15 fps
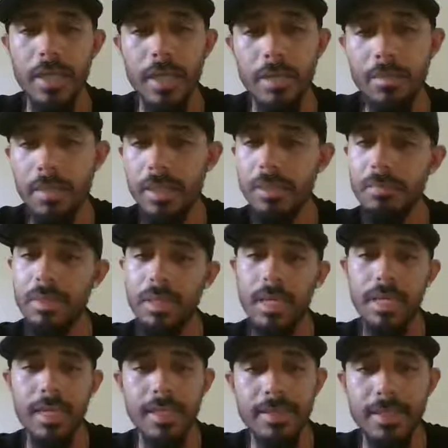But
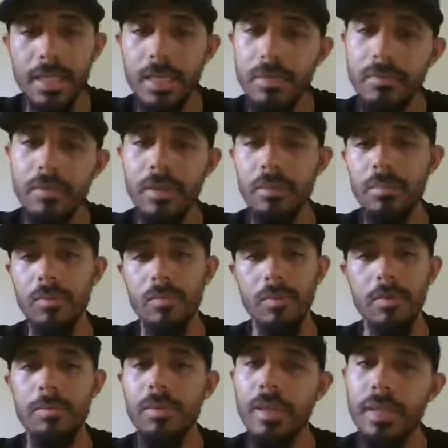like I said, if we
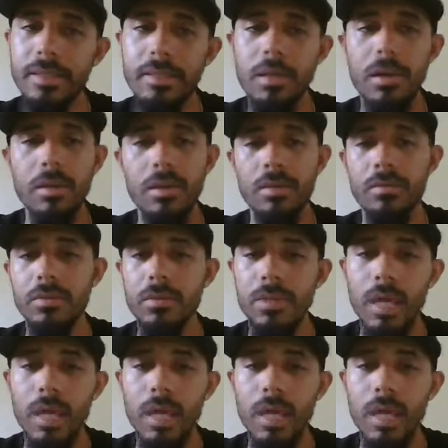play solid